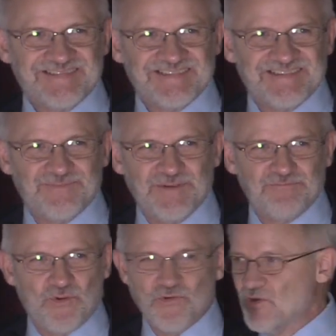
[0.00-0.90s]
It's been
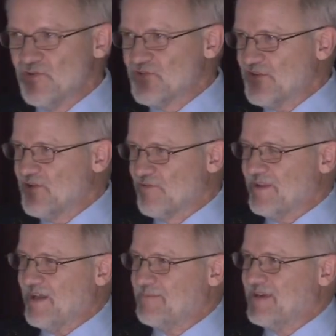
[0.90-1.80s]
bulldozed over
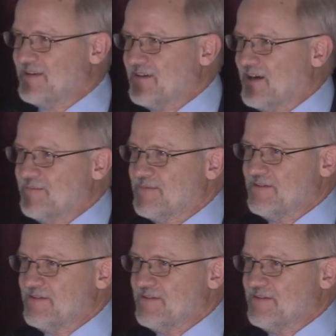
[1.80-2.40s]
that many times.